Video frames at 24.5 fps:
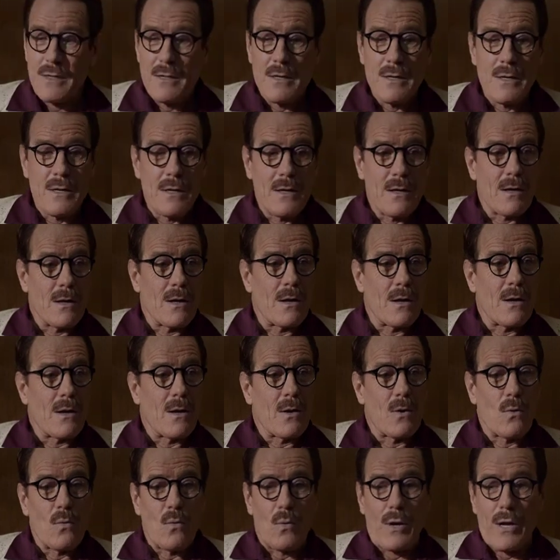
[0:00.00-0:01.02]
So, here
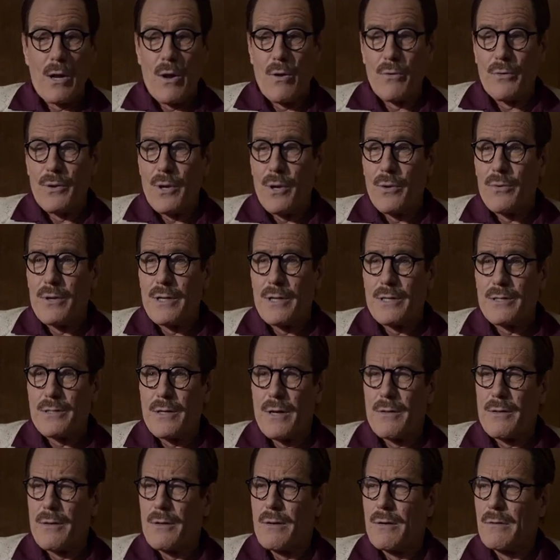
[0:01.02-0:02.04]
goes. We all know each
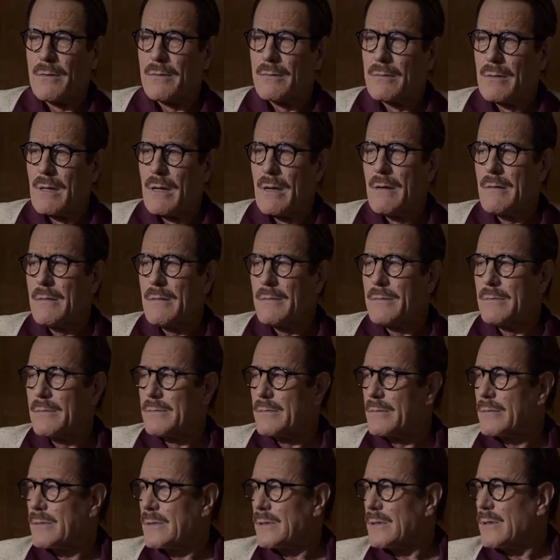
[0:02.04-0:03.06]
other,
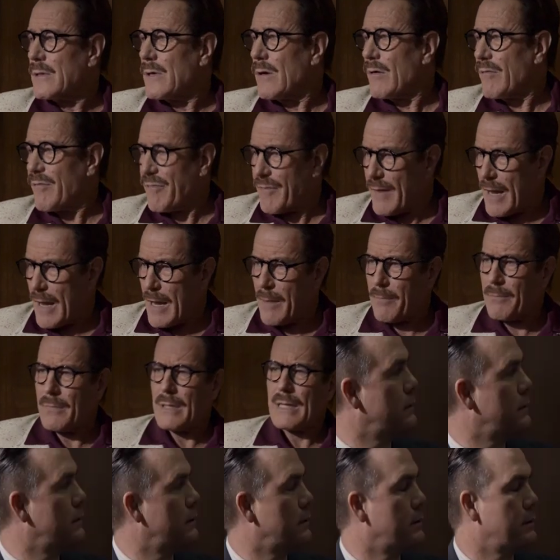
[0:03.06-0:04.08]
our
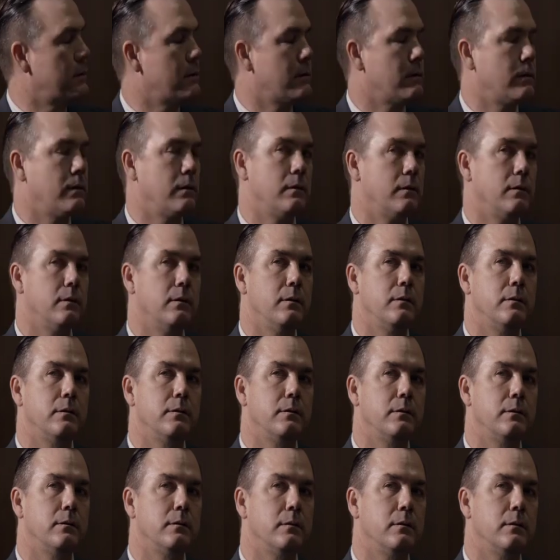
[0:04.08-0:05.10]
families,
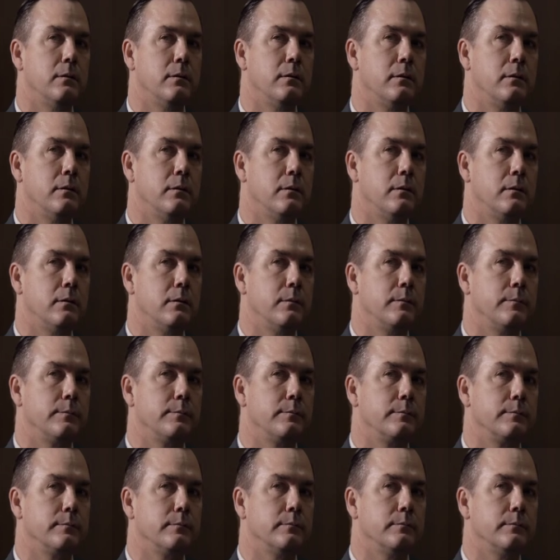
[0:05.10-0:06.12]
we're
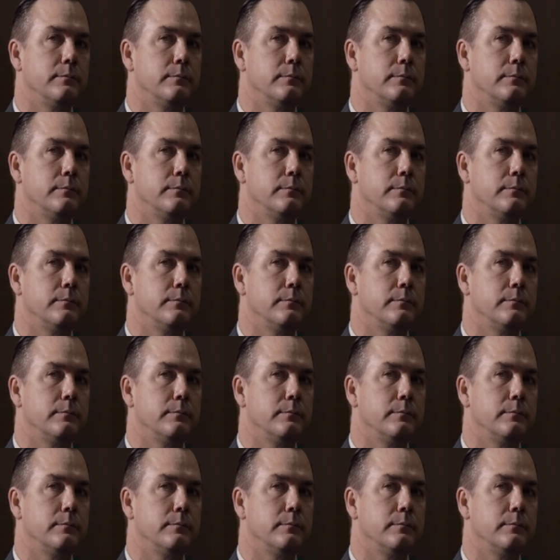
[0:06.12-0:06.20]
friends.